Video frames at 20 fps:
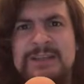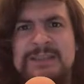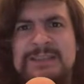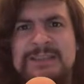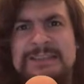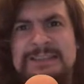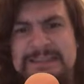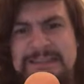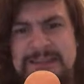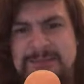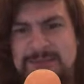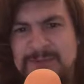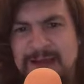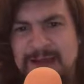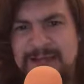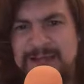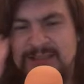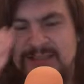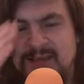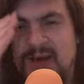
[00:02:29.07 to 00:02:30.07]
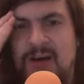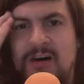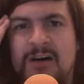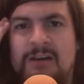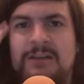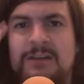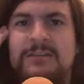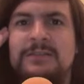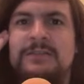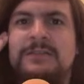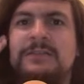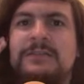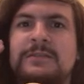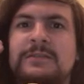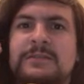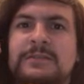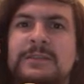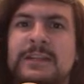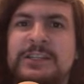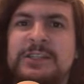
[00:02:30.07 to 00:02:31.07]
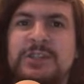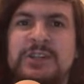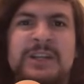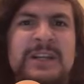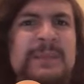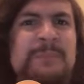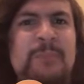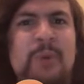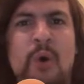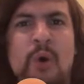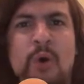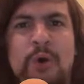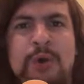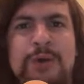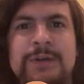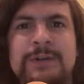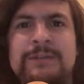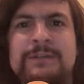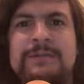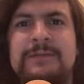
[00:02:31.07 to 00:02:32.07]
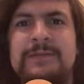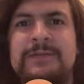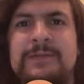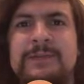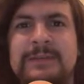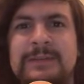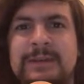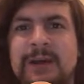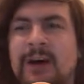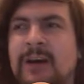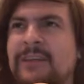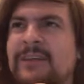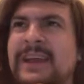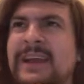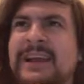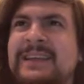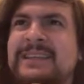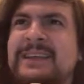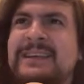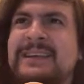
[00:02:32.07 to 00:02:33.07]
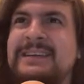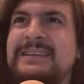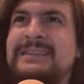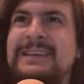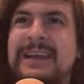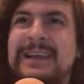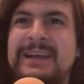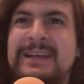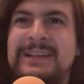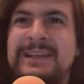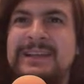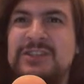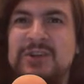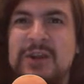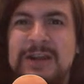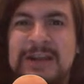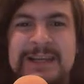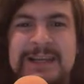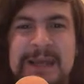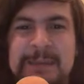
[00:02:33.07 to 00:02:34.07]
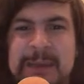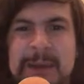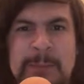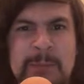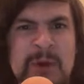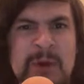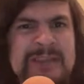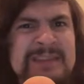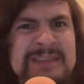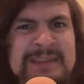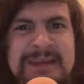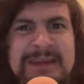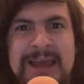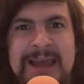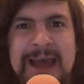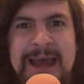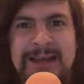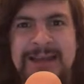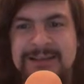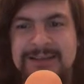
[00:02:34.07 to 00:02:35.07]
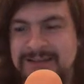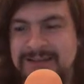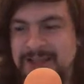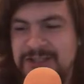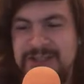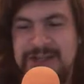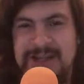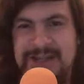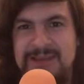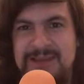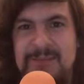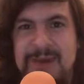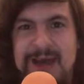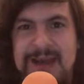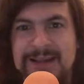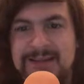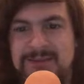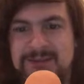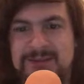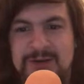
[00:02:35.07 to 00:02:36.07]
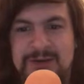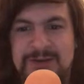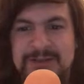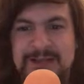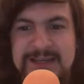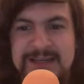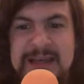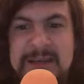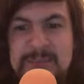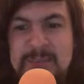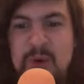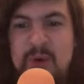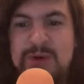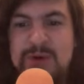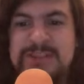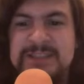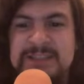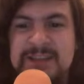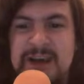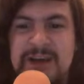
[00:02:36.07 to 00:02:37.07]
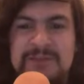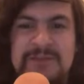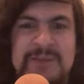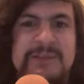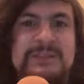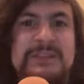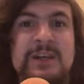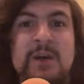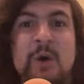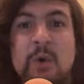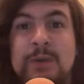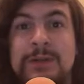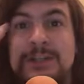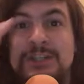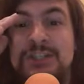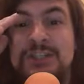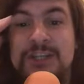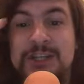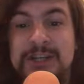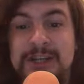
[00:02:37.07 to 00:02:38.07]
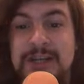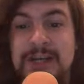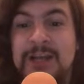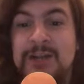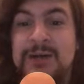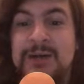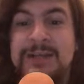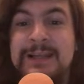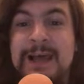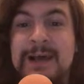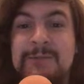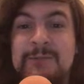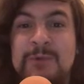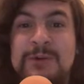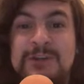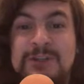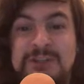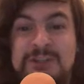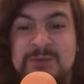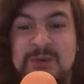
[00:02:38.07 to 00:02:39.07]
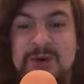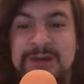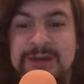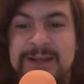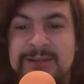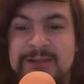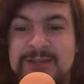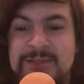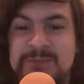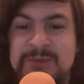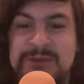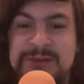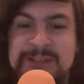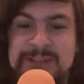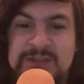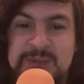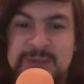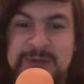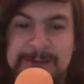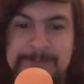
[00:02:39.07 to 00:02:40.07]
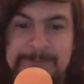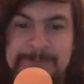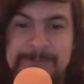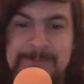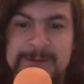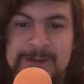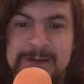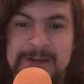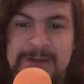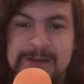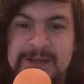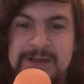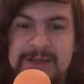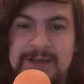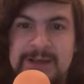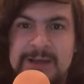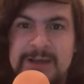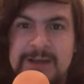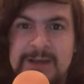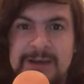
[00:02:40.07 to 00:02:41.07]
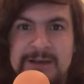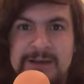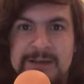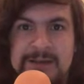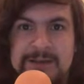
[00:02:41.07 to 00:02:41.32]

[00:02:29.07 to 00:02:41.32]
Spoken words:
a system that I saw that you could import on, like, I think it's like Electronic Gaming Monthly had a section at the back that was always like import stuff, and it was like, holy shit, look at that WonderSwan, that looks pretty sweet. I